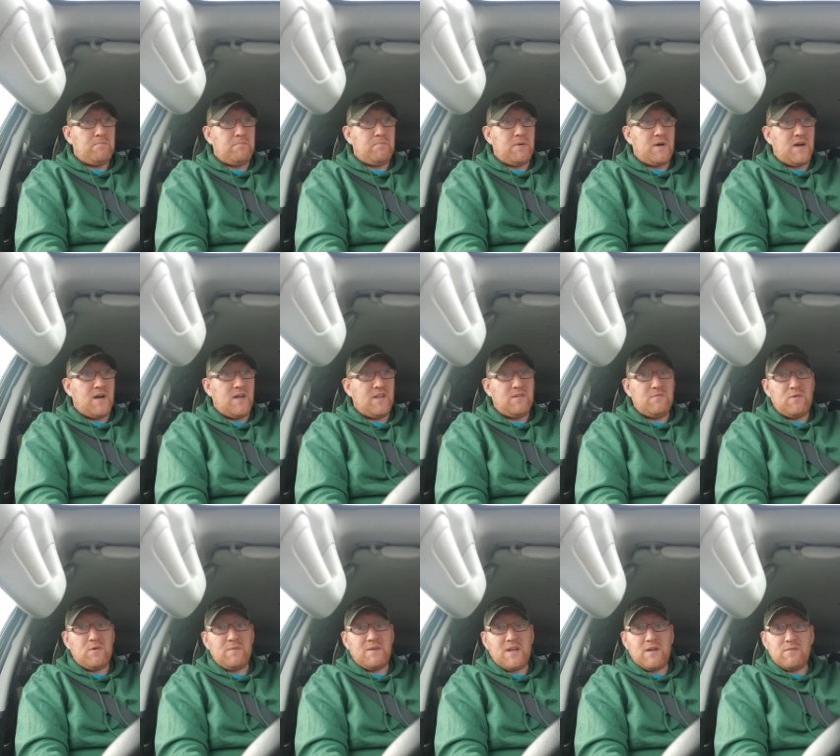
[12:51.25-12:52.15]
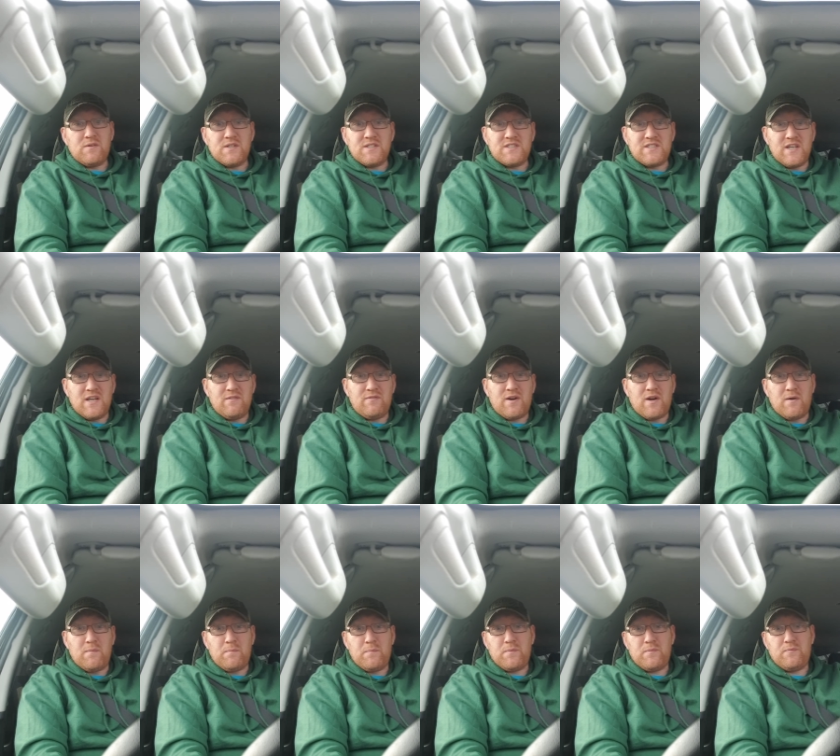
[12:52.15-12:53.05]
But at the moment, I'm going to save
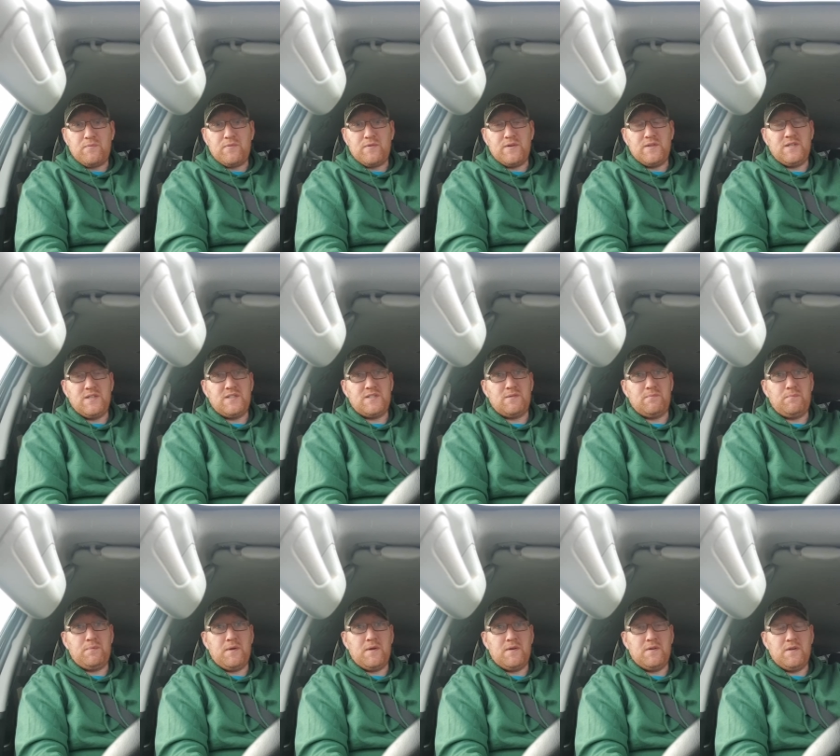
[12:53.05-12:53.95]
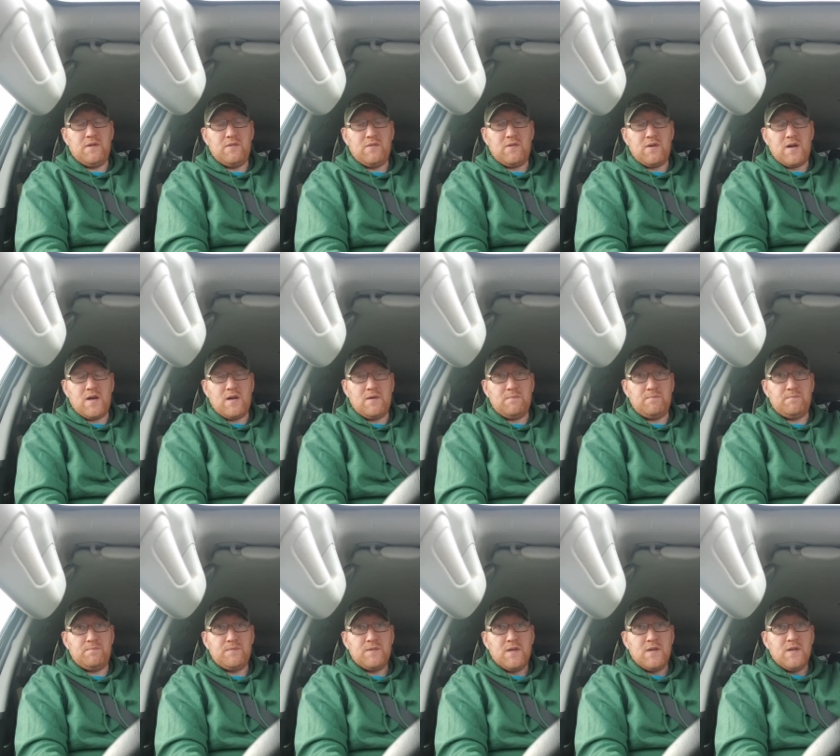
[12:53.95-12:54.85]
up for a decent pair. You
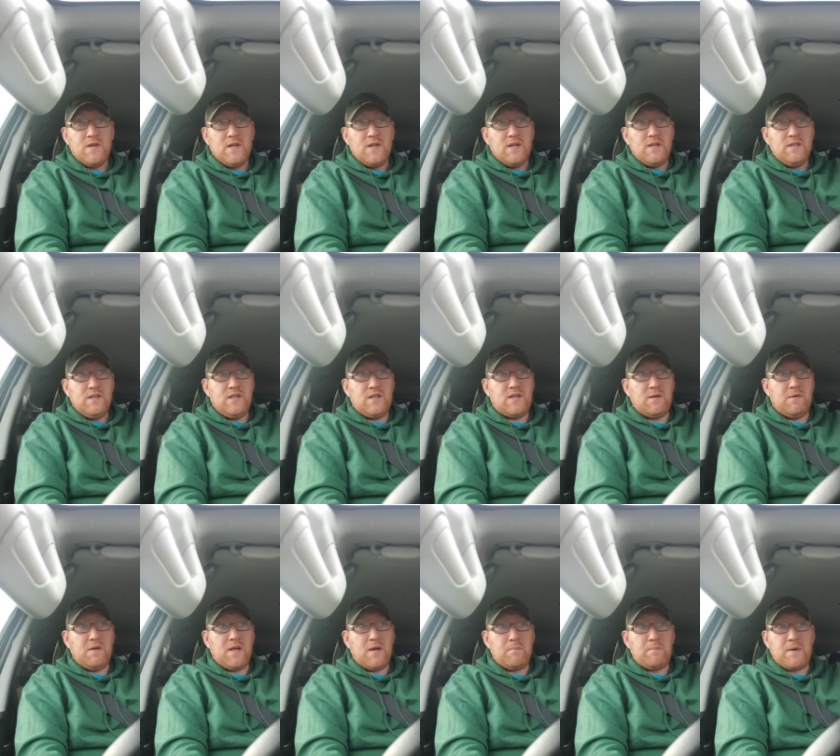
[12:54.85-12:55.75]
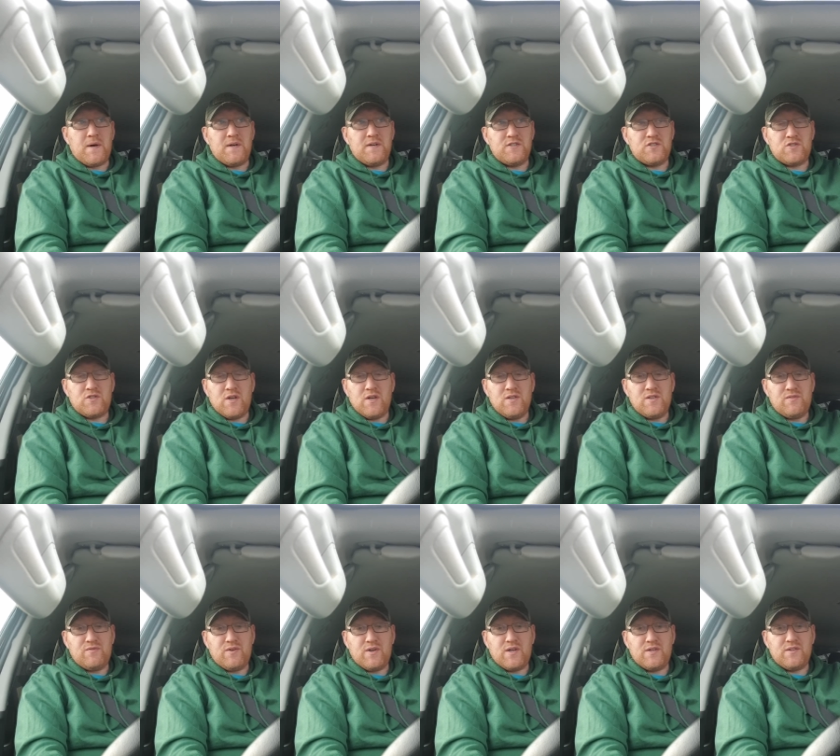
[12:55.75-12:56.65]
know, you can get Barron Strouds
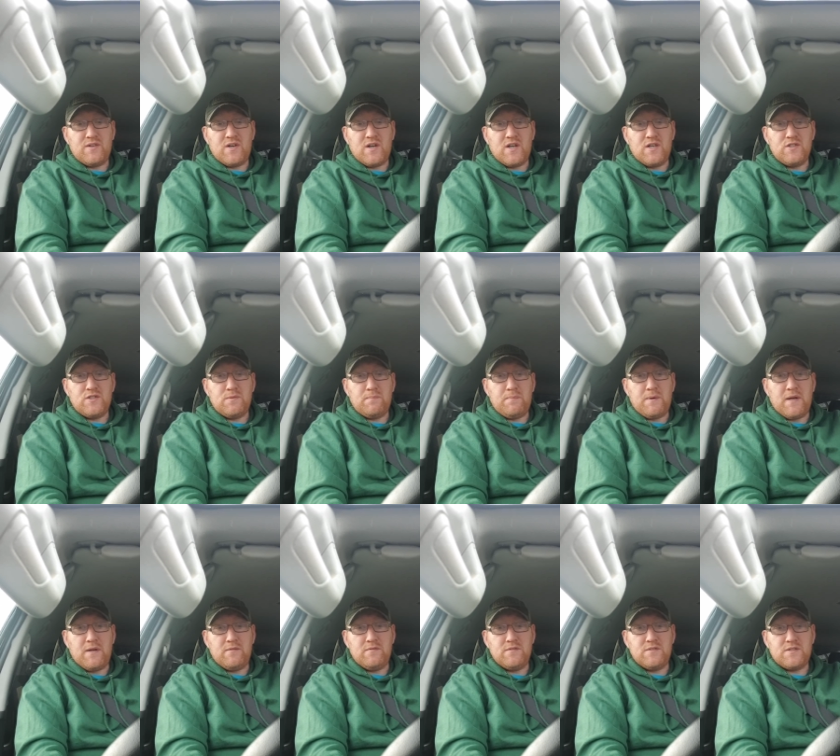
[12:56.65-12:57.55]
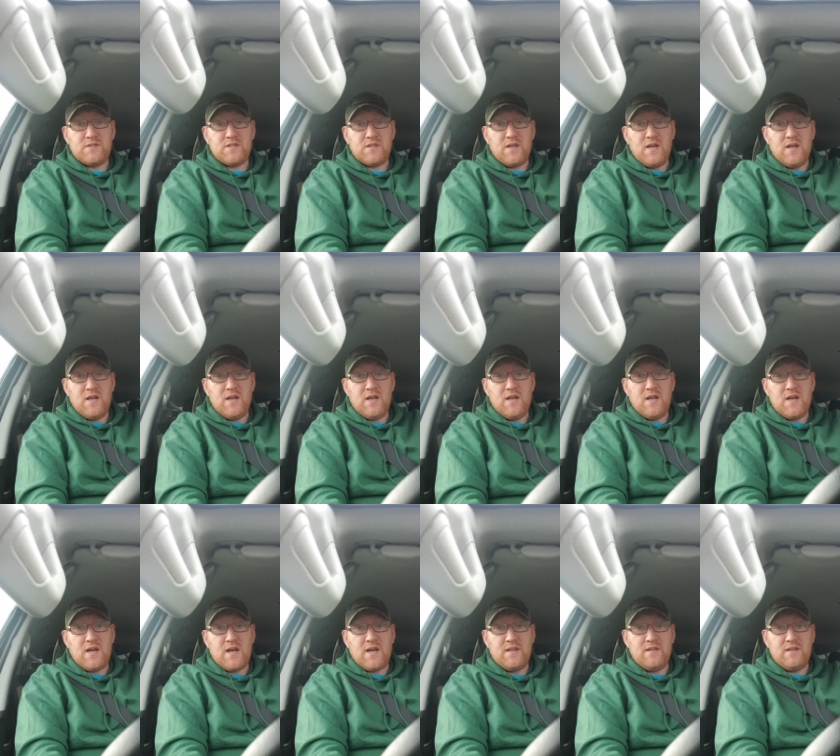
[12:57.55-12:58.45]
for under
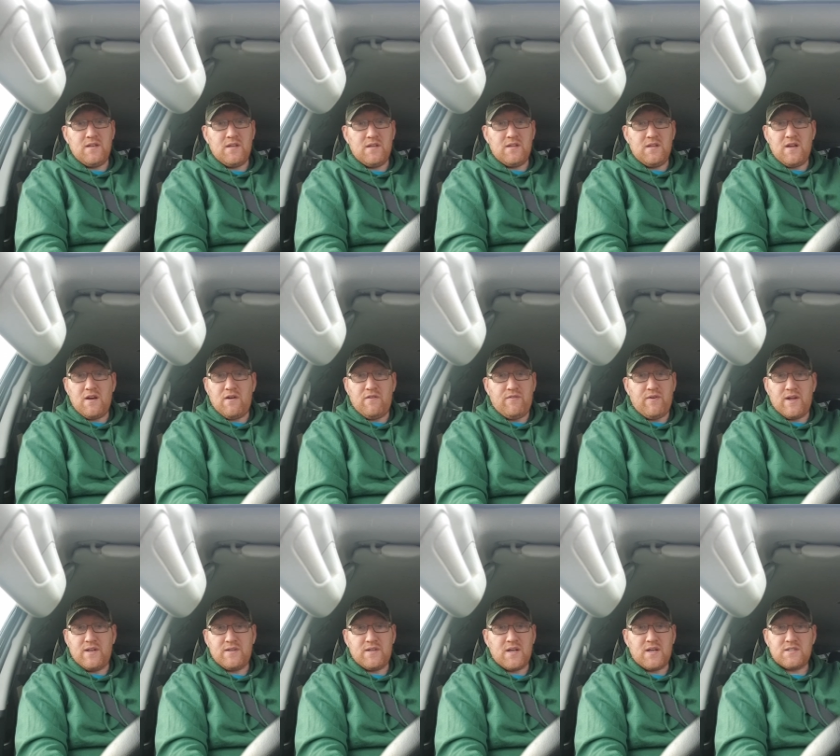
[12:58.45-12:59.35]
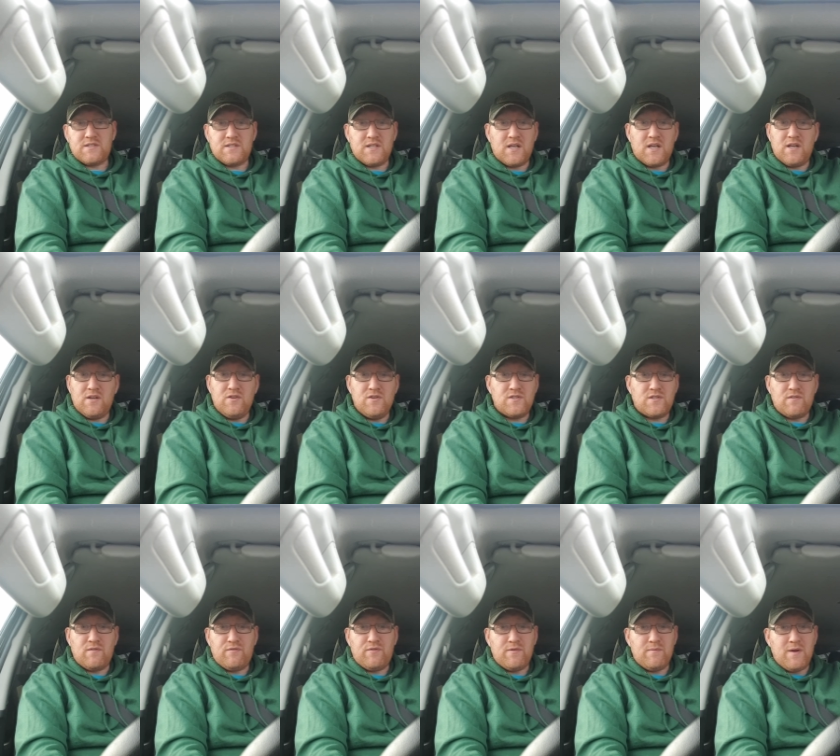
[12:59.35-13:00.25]
£100, and they are fantastic. I used
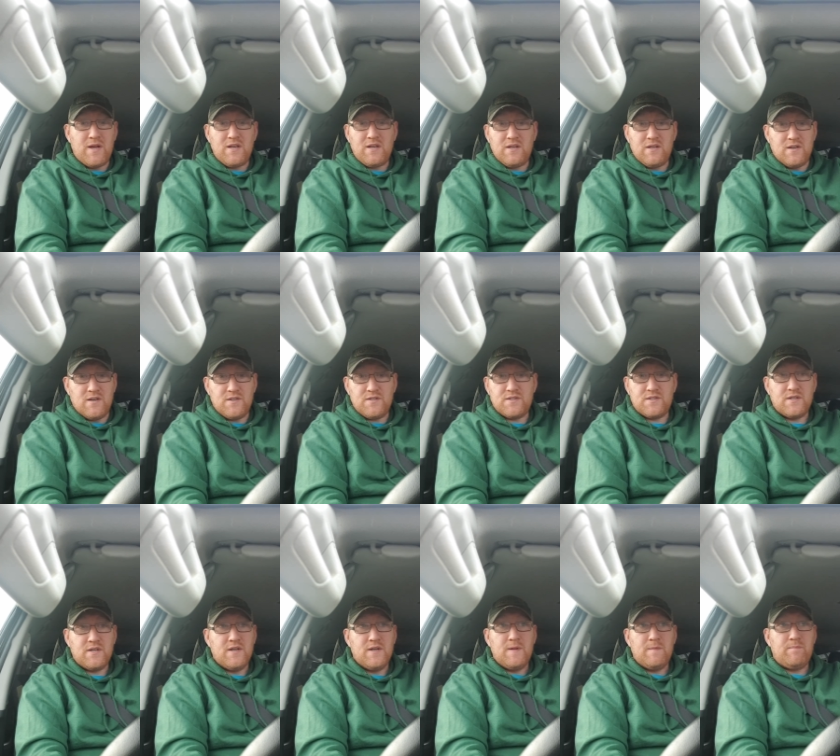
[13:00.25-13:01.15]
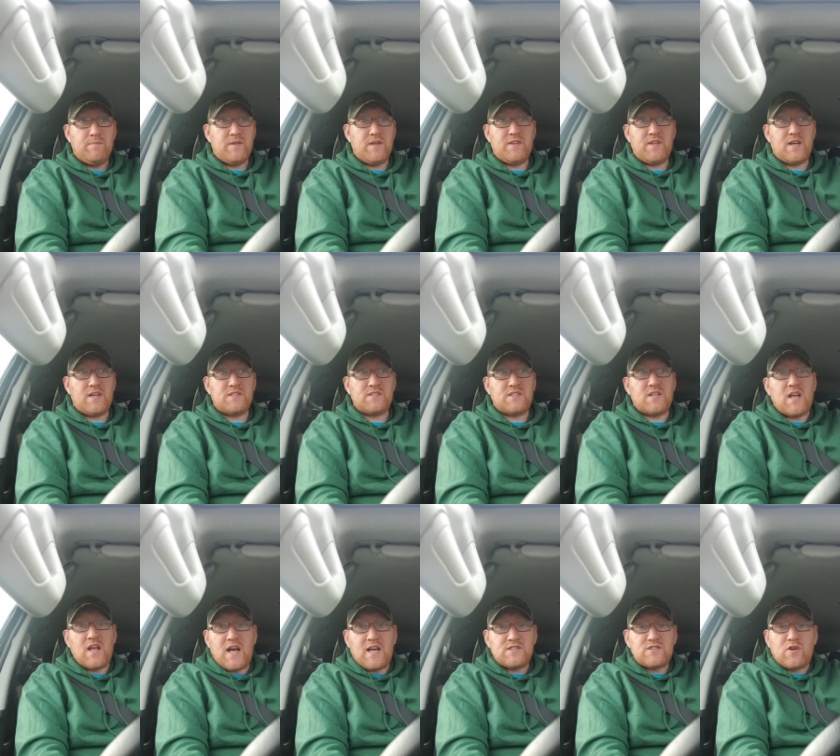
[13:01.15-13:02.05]
them for many years. Now
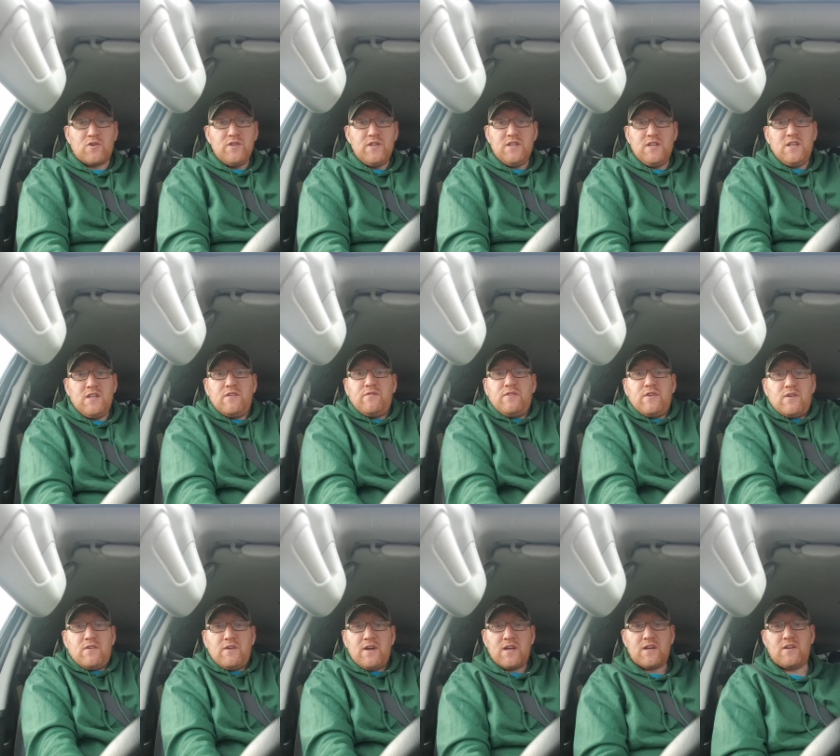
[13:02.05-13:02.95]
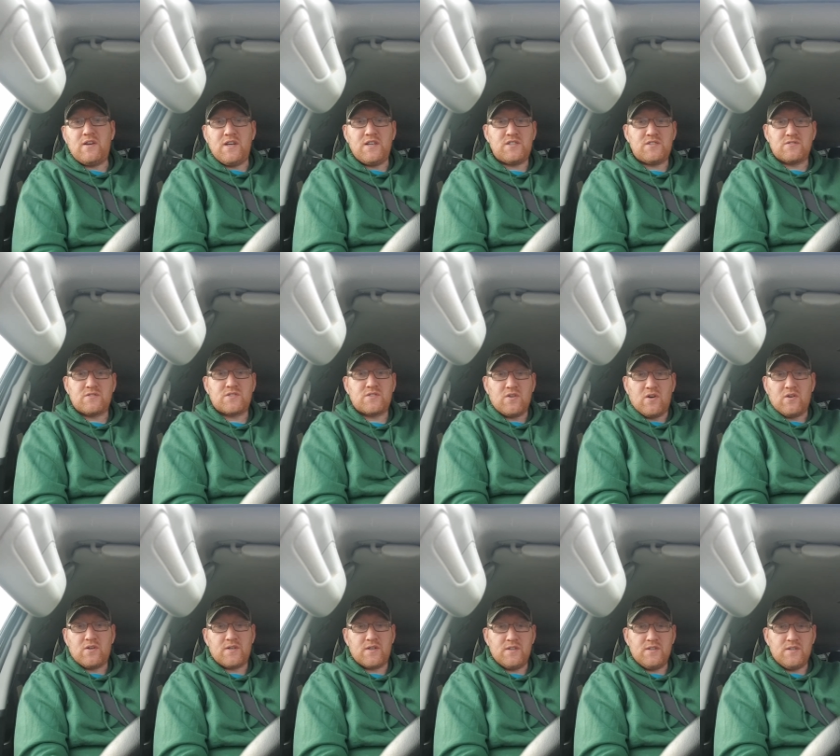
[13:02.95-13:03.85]
that's all you need if you're a recreational stalker.